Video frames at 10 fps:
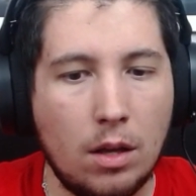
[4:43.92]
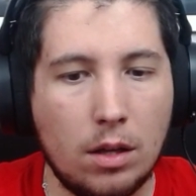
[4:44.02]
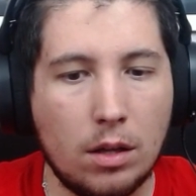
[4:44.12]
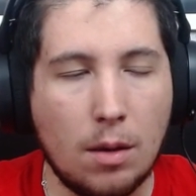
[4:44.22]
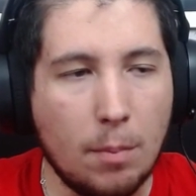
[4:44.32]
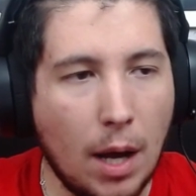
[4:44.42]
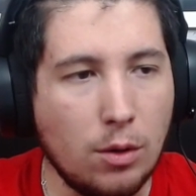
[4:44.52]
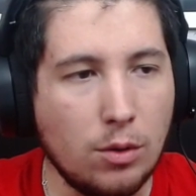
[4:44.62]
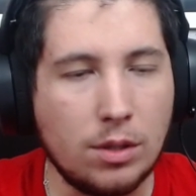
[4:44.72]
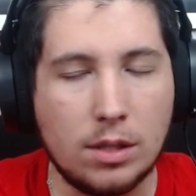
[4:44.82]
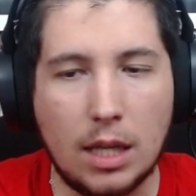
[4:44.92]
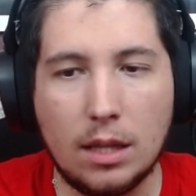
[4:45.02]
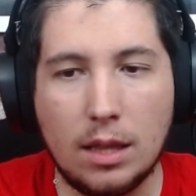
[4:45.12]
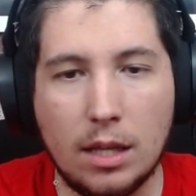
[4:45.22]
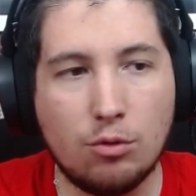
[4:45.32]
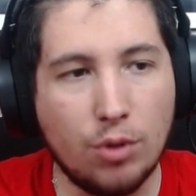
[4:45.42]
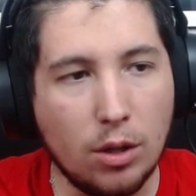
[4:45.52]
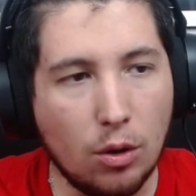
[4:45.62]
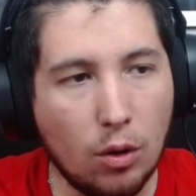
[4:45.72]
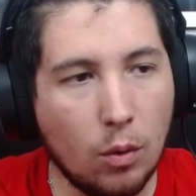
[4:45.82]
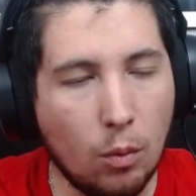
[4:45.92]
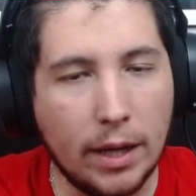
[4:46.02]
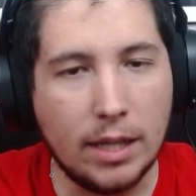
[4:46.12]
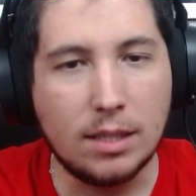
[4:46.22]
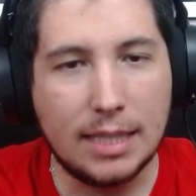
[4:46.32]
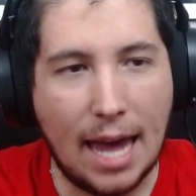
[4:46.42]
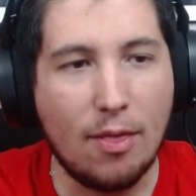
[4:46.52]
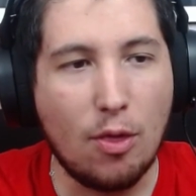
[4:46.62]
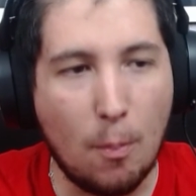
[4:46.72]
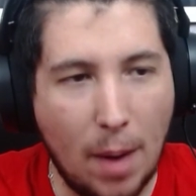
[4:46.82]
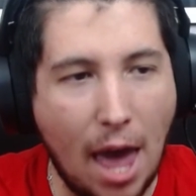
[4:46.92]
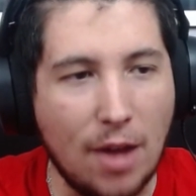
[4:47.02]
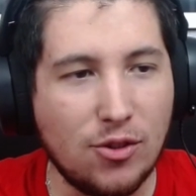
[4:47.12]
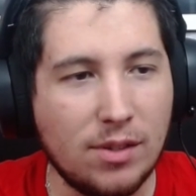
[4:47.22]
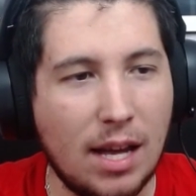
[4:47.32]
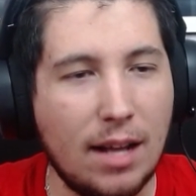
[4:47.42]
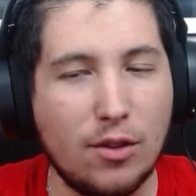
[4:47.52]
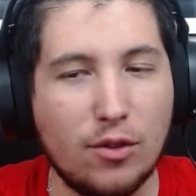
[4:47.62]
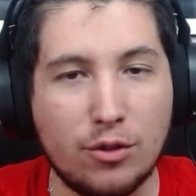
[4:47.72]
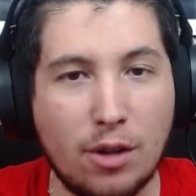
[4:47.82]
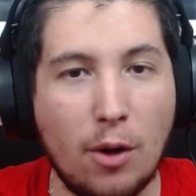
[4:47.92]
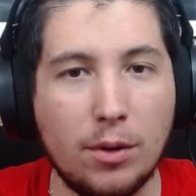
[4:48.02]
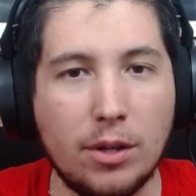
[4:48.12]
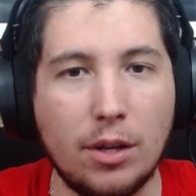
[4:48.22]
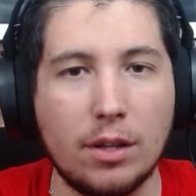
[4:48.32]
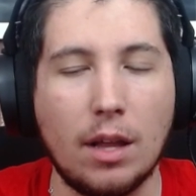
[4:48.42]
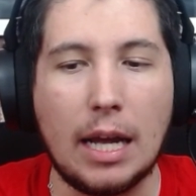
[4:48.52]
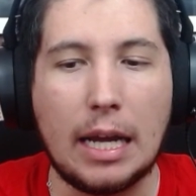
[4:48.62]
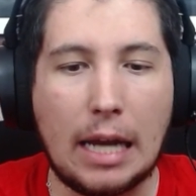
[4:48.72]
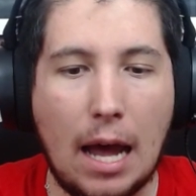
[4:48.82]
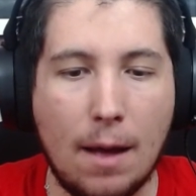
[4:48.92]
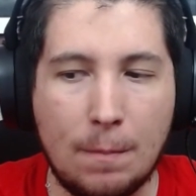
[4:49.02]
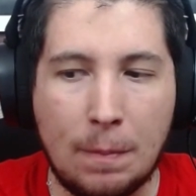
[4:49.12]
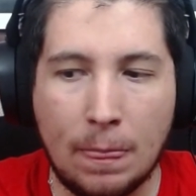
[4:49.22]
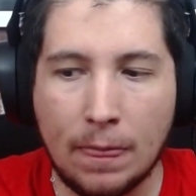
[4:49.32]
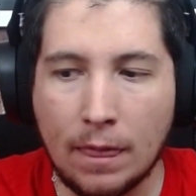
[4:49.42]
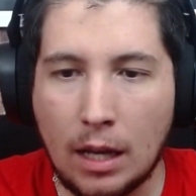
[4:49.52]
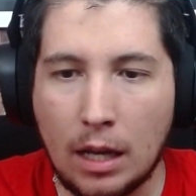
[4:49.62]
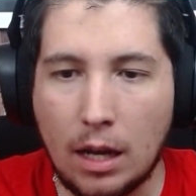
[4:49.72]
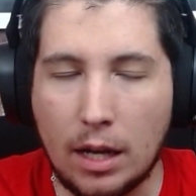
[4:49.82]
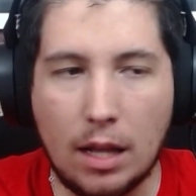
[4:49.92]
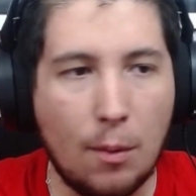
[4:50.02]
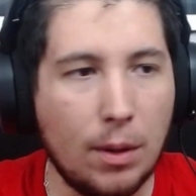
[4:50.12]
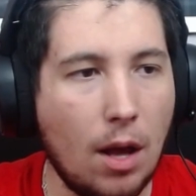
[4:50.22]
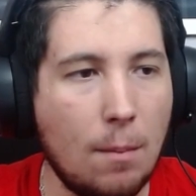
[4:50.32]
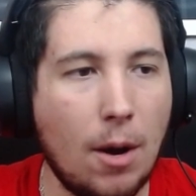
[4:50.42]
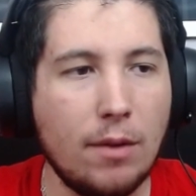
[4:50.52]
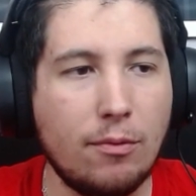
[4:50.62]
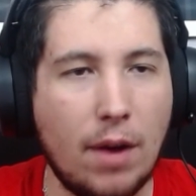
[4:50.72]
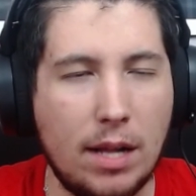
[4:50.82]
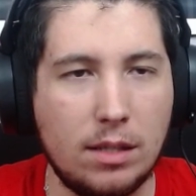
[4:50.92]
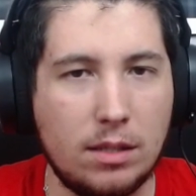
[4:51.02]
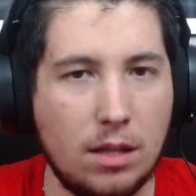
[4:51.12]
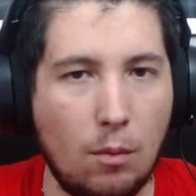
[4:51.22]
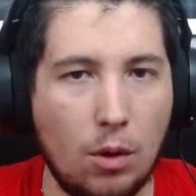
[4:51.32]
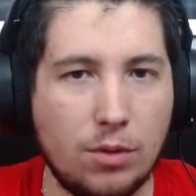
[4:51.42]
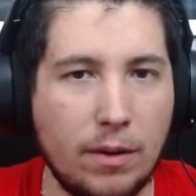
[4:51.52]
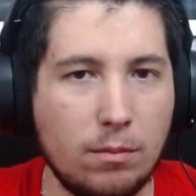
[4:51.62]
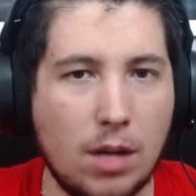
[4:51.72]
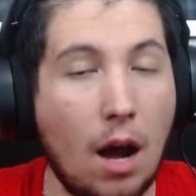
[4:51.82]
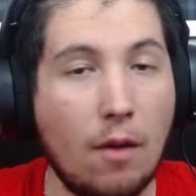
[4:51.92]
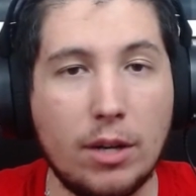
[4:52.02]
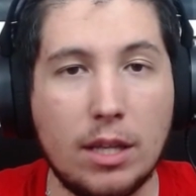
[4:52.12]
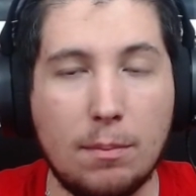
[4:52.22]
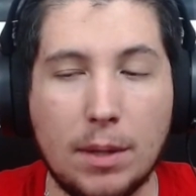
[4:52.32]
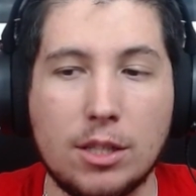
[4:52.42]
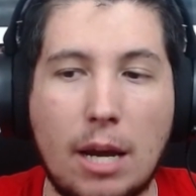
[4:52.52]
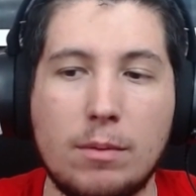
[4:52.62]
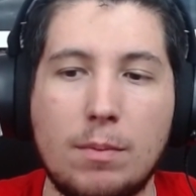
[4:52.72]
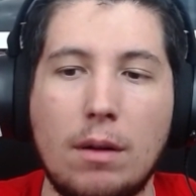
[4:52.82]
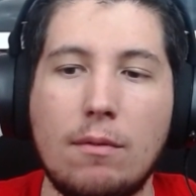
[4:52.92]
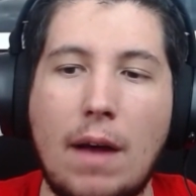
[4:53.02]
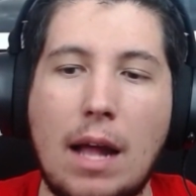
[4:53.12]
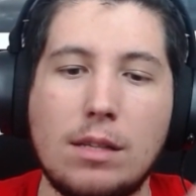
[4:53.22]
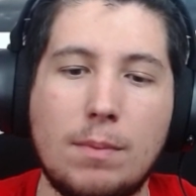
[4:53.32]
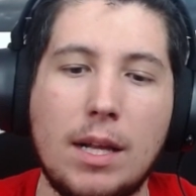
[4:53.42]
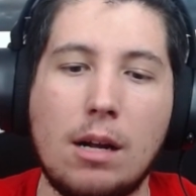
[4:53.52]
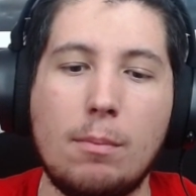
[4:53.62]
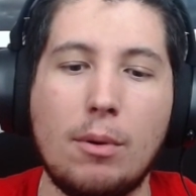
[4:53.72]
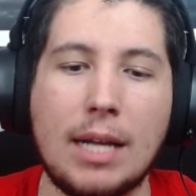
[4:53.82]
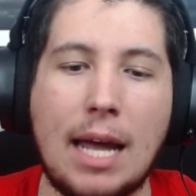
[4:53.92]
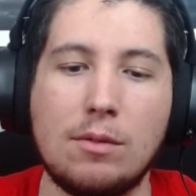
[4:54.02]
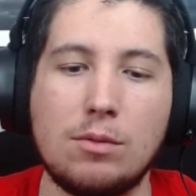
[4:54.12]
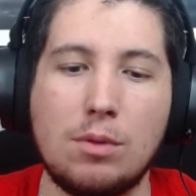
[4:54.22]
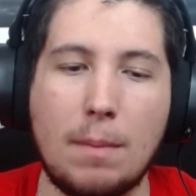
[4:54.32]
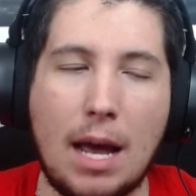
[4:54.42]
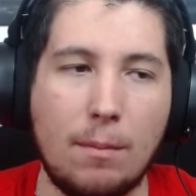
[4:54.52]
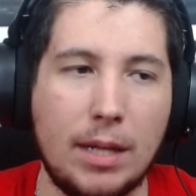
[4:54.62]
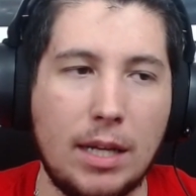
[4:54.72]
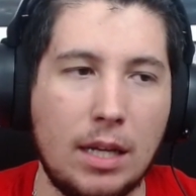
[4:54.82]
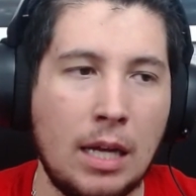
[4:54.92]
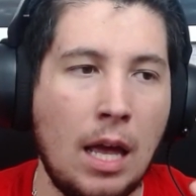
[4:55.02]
composers. They literally always get the best, and it's so good. Like, I know a lot of my friends that watch films aren't really big James Bond fans, but then I point out to him how many